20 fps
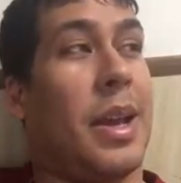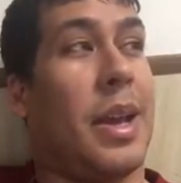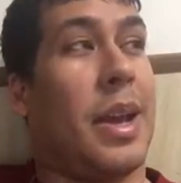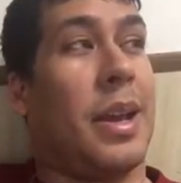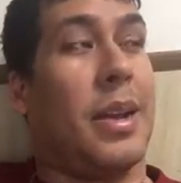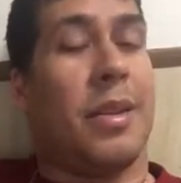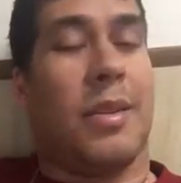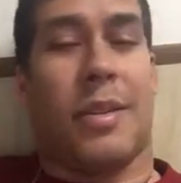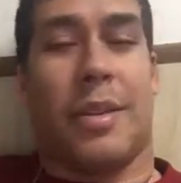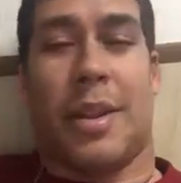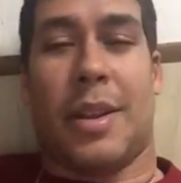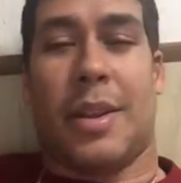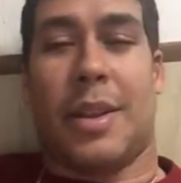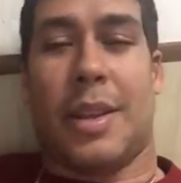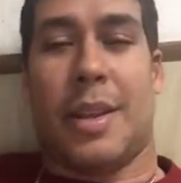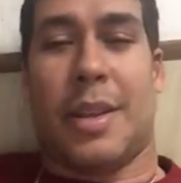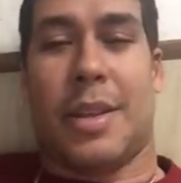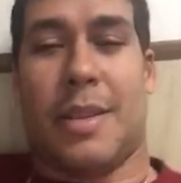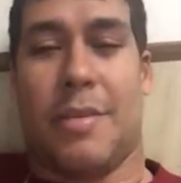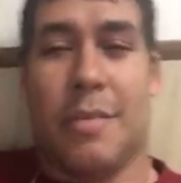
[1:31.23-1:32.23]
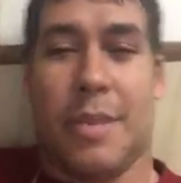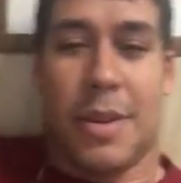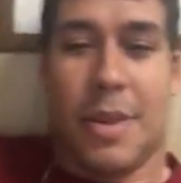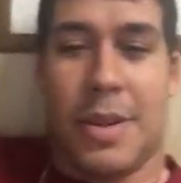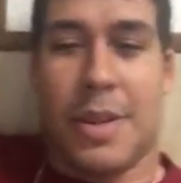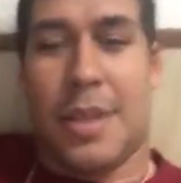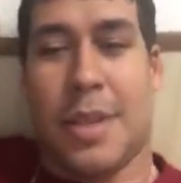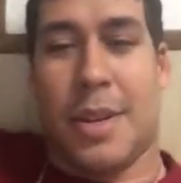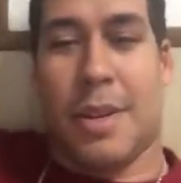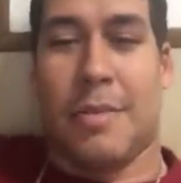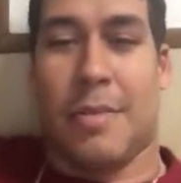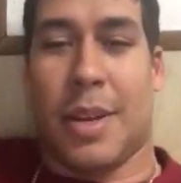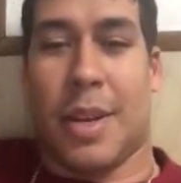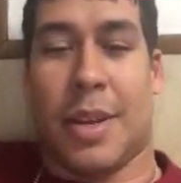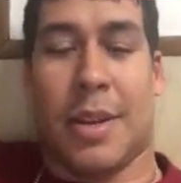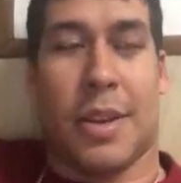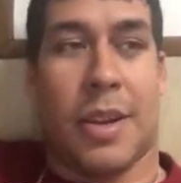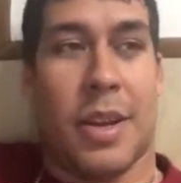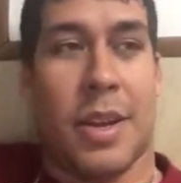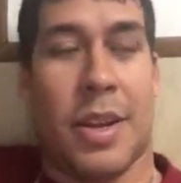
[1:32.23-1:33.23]
I don't know. That's like to me, she seemed like
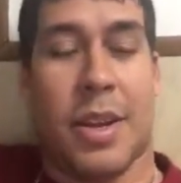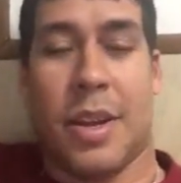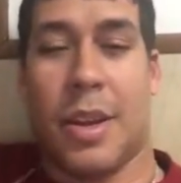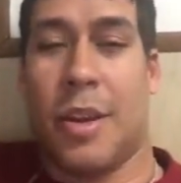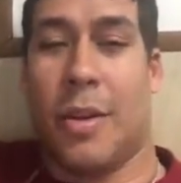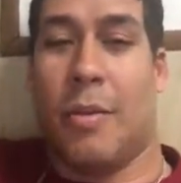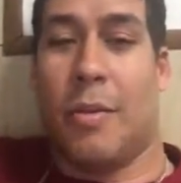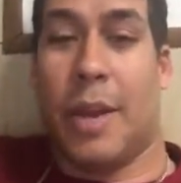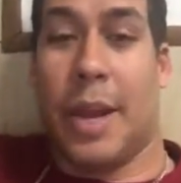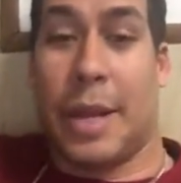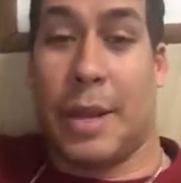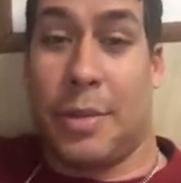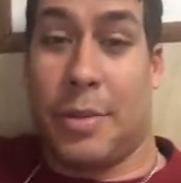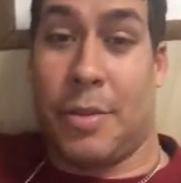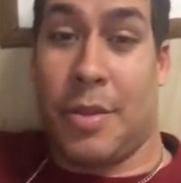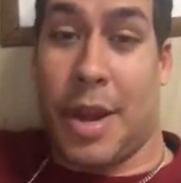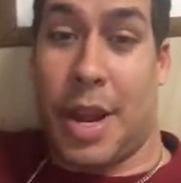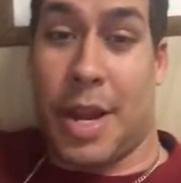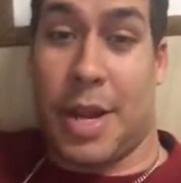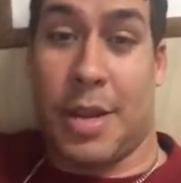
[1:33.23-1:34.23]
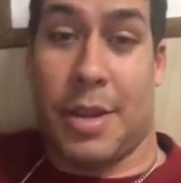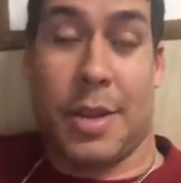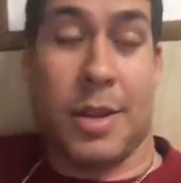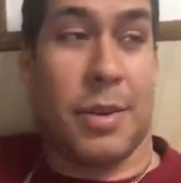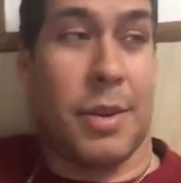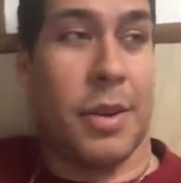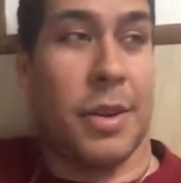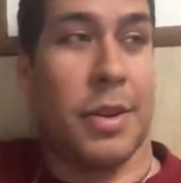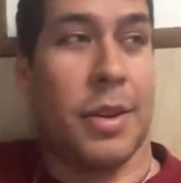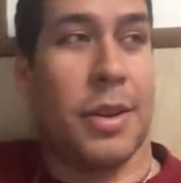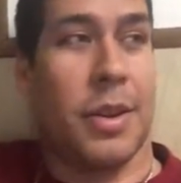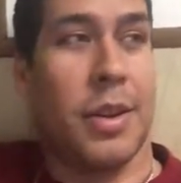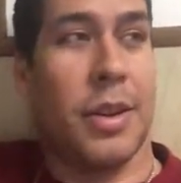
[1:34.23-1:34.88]
white trash, cause